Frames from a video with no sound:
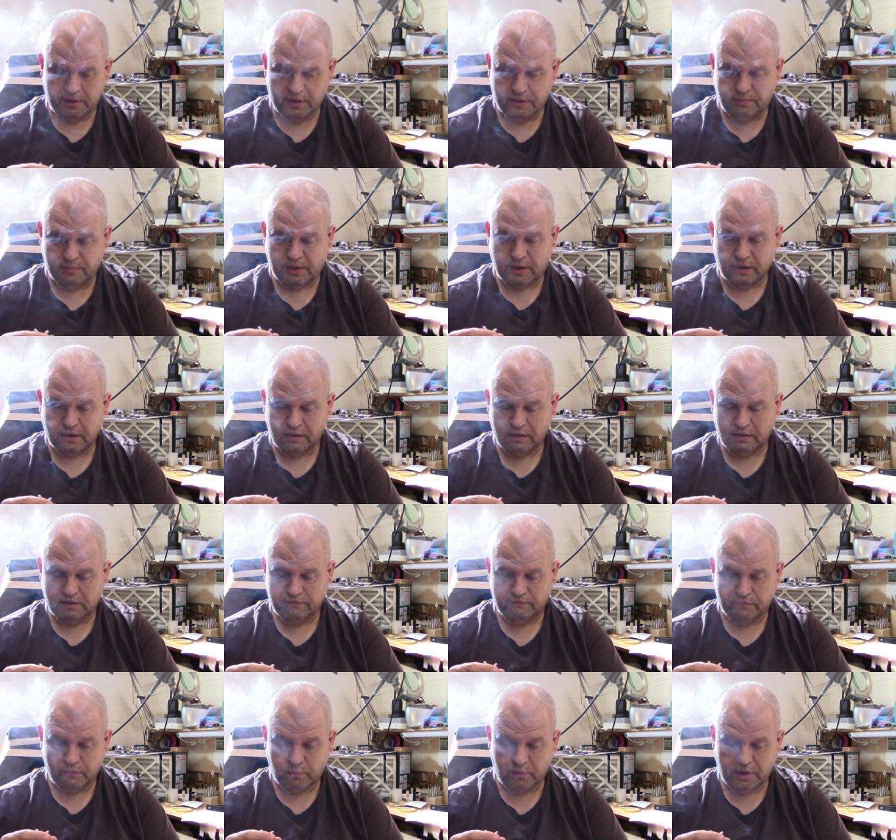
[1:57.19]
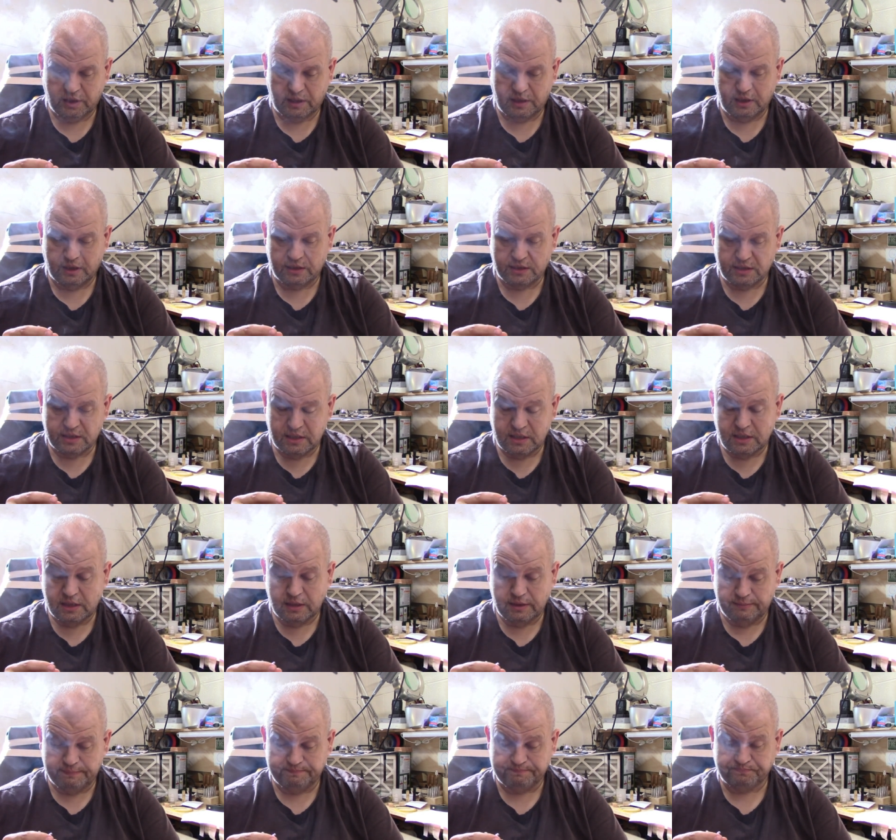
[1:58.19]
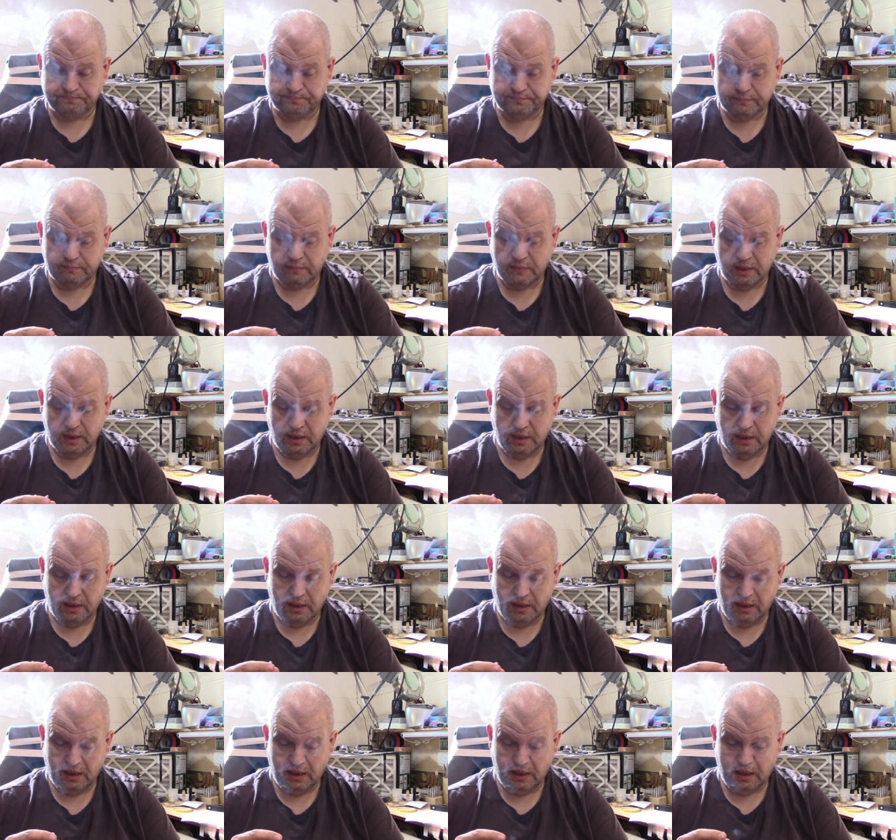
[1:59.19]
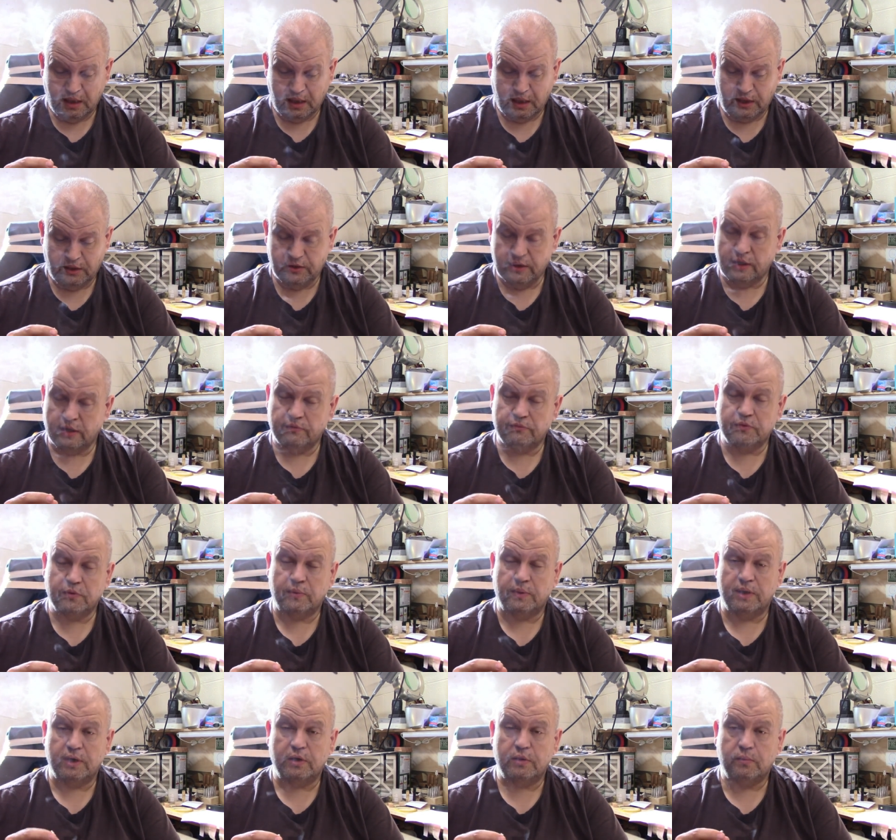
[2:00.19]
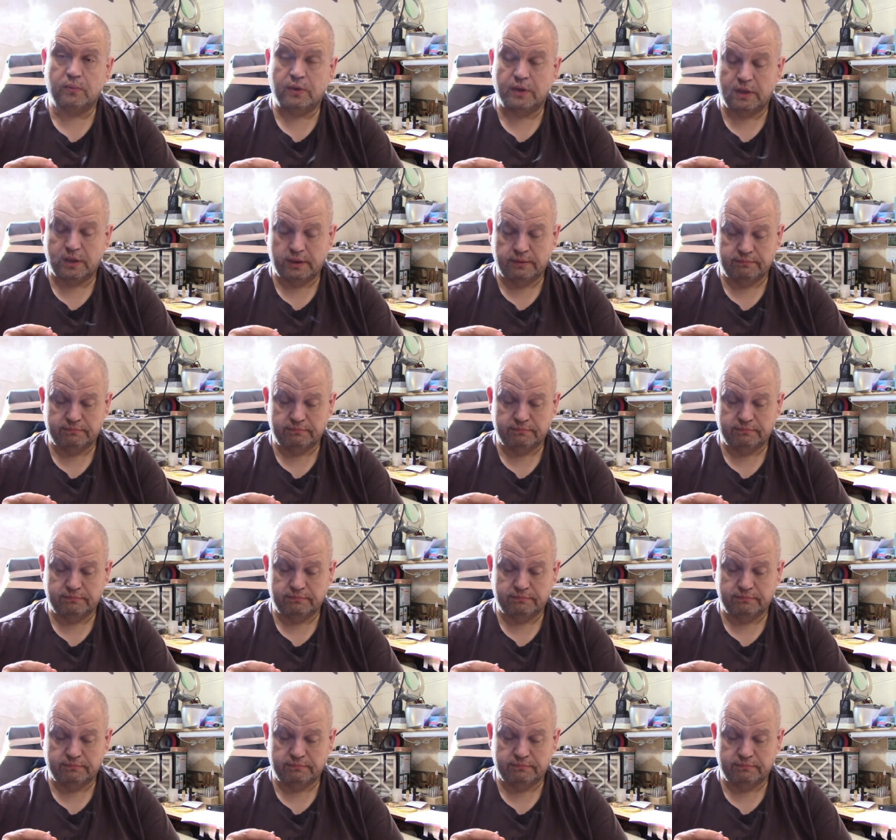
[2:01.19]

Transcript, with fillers: debacle of 2019, and then of 2020.